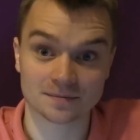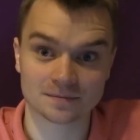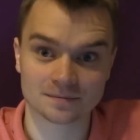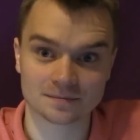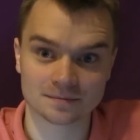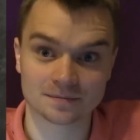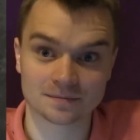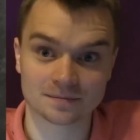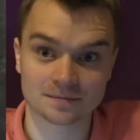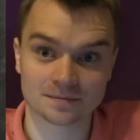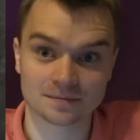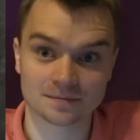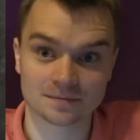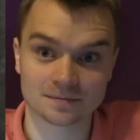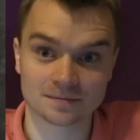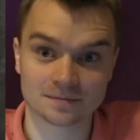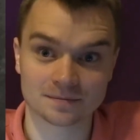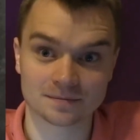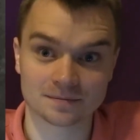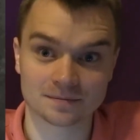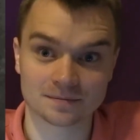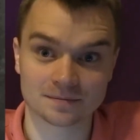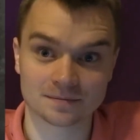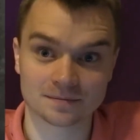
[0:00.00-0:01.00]

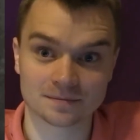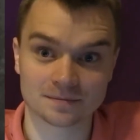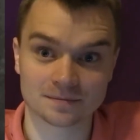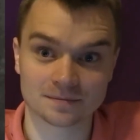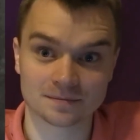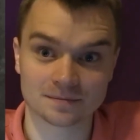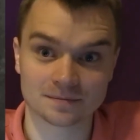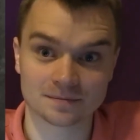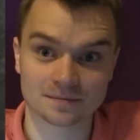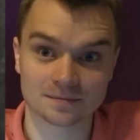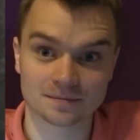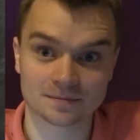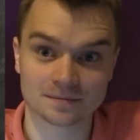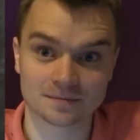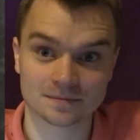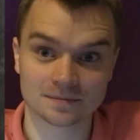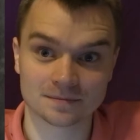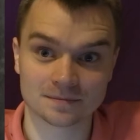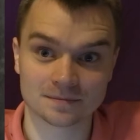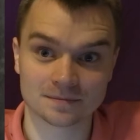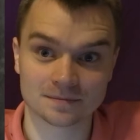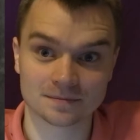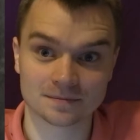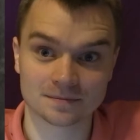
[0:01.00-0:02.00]
Therefore, it is
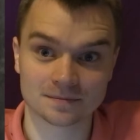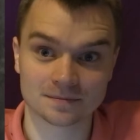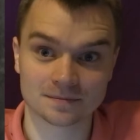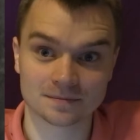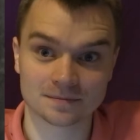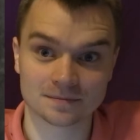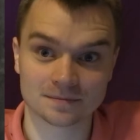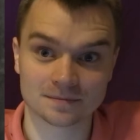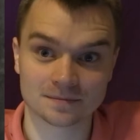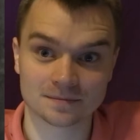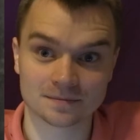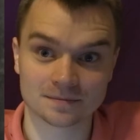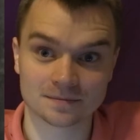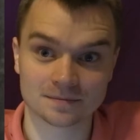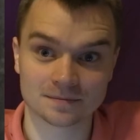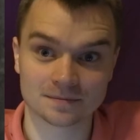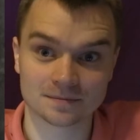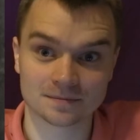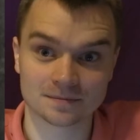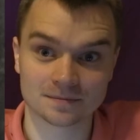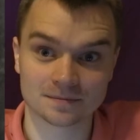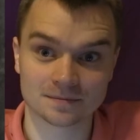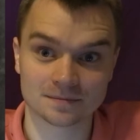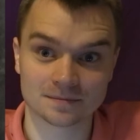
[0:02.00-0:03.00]
imperative that we answer
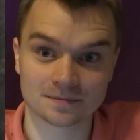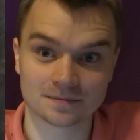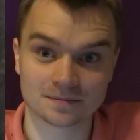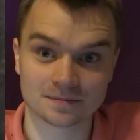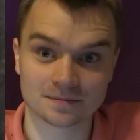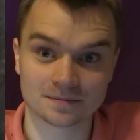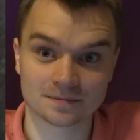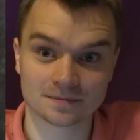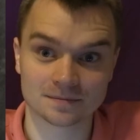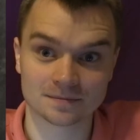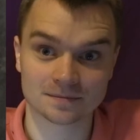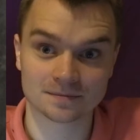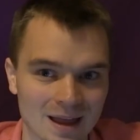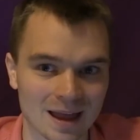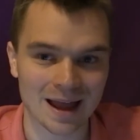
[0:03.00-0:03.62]
today's question.